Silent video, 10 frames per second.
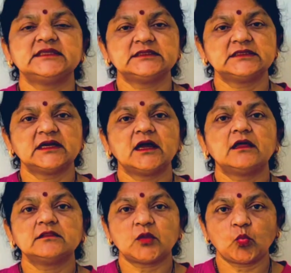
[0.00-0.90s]
teeth,
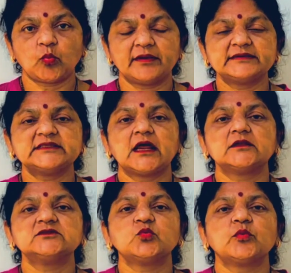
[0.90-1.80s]
they would
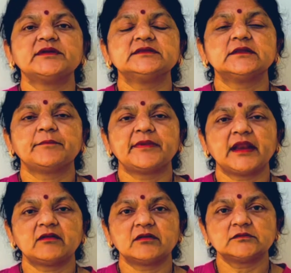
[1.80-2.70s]
rush to eat
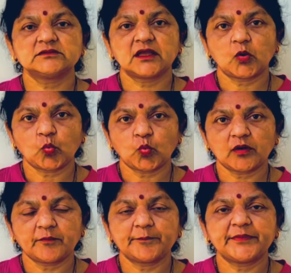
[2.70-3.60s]
the
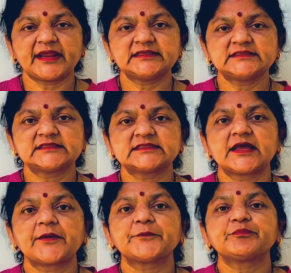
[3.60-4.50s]
loaves of bread
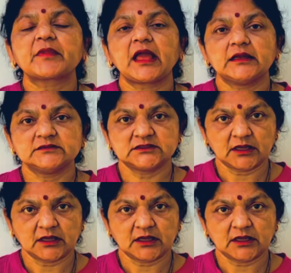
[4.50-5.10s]
and